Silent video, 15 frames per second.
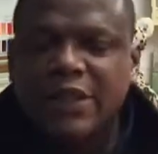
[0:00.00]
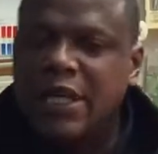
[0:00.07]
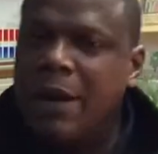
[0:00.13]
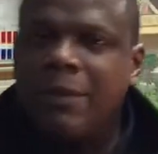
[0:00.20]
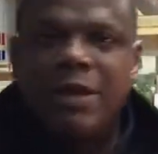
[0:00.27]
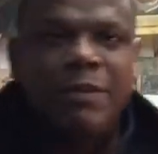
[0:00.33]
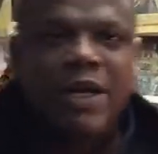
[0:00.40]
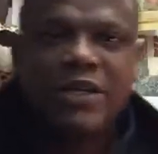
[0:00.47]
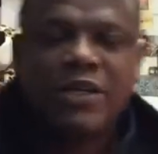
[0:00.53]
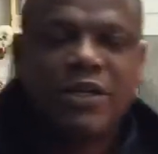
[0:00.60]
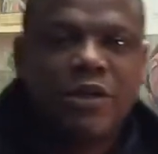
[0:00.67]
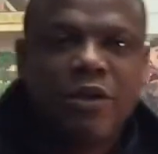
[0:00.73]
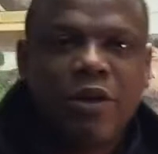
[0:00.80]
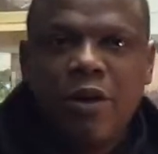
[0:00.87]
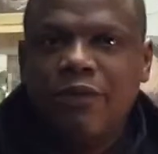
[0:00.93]
I'm in my
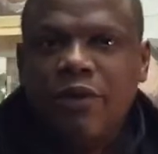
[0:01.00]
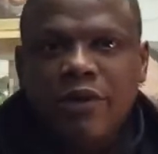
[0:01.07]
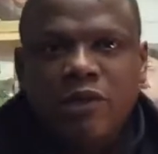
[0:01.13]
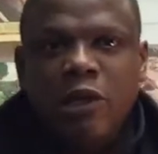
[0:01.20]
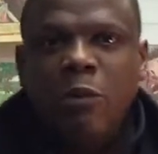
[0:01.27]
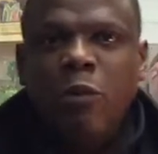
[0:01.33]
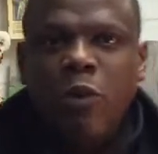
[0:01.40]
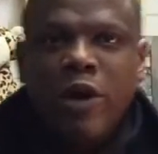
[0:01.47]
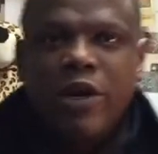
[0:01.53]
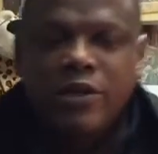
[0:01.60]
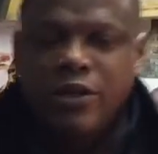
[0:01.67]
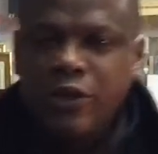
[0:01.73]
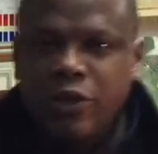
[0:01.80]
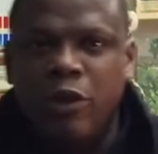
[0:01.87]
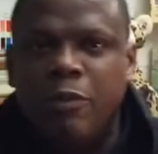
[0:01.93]
studio, I've got some
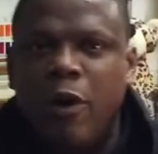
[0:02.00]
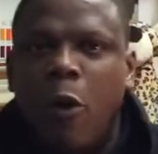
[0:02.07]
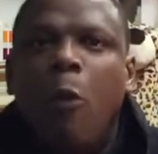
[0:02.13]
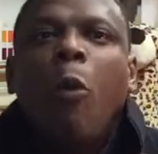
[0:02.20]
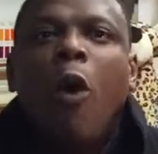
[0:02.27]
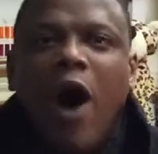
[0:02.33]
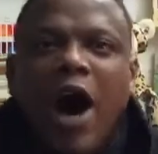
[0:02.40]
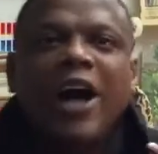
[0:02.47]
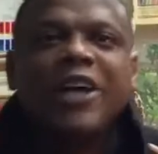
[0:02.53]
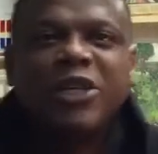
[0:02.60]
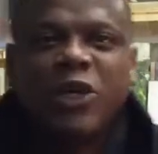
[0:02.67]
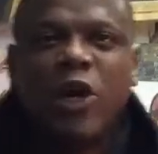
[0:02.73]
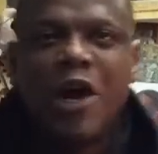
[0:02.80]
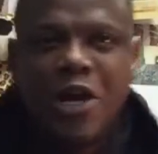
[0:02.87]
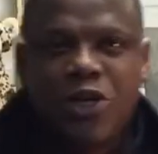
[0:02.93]
work to do, but what are
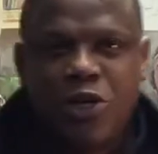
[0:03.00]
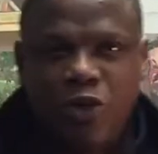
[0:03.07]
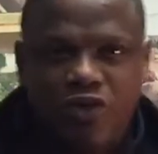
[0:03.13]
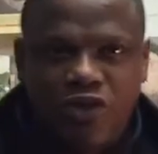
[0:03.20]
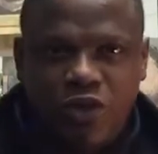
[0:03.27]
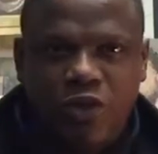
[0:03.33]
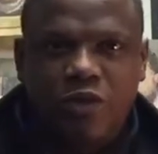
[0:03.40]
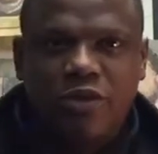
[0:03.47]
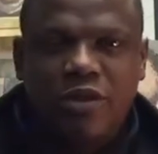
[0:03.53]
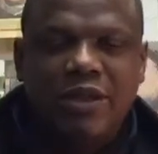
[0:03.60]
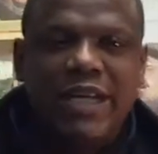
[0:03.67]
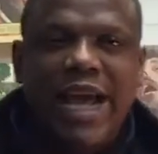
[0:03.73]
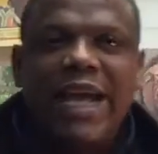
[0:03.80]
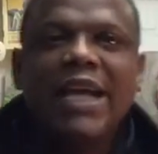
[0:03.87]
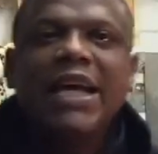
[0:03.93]
you going to choose to do
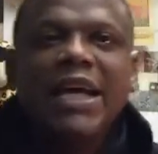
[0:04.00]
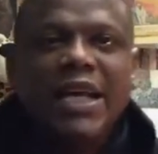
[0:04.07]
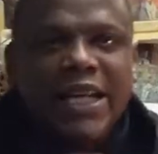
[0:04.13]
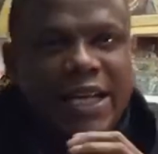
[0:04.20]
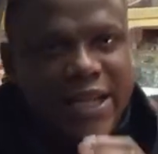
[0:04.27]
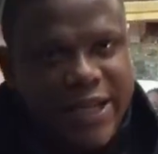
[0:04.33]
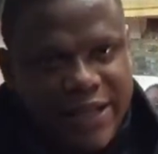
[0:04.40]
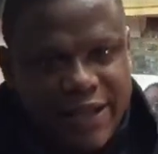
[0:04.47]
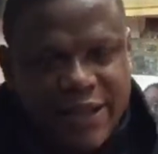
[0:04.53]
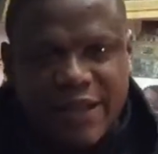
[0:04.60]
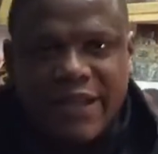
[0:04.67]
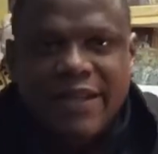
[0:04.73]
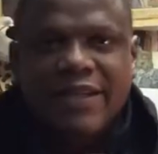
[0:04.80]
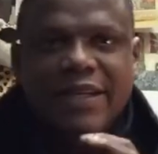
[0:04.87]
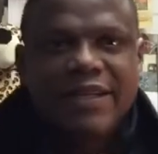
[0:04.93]
today?
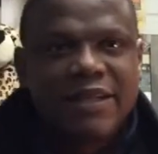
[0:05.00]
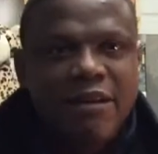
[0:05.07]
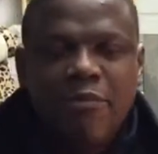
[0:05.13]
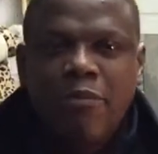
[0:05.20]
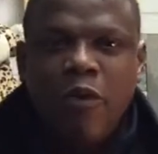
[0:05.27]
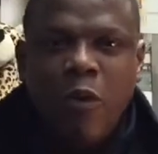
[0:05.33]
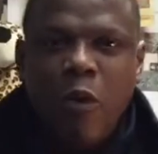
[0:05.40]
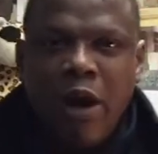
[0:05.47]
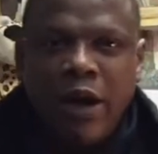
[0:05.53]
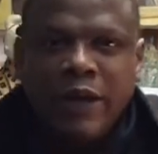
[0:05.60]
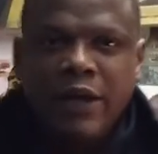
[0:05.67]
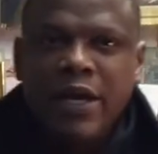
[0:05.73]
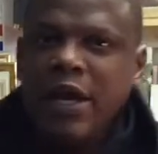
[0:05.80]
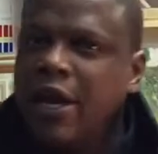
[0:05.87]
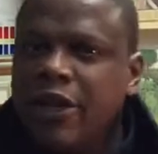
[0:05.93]
Listen, it's a simple
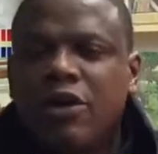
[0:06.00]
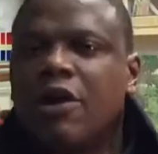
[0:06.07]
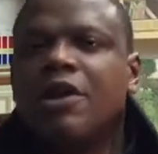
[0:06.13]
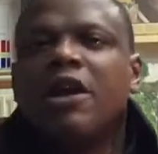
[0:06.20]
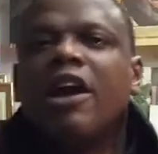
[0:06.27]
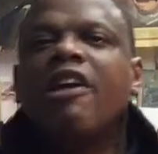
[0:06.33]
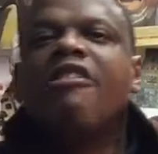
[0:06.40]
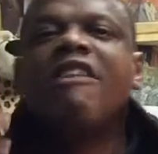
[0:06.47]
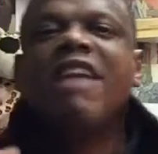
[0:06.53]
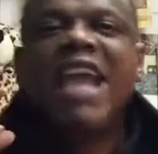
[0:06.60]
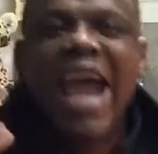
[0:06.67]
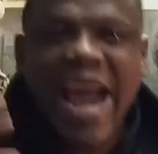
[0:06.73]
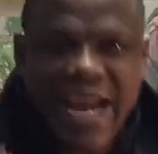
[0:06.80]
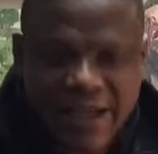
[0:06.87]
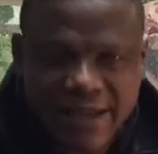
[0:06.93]
one. You're going to
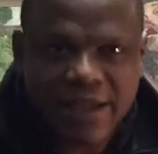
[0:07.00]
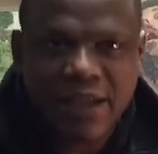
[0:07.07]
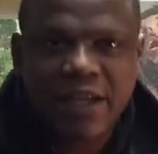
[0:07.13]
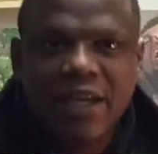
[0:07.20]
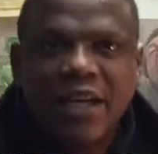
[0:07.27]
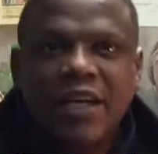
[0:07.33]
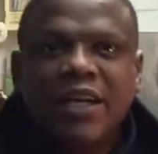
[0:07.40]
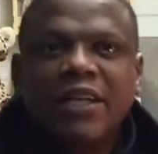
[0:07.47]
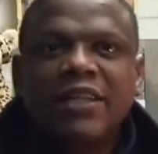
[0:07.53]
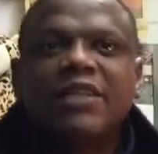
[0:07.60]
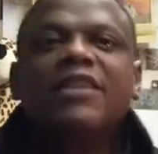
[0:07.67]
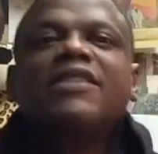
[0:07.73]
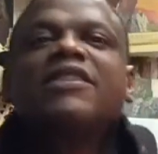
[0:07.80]
create to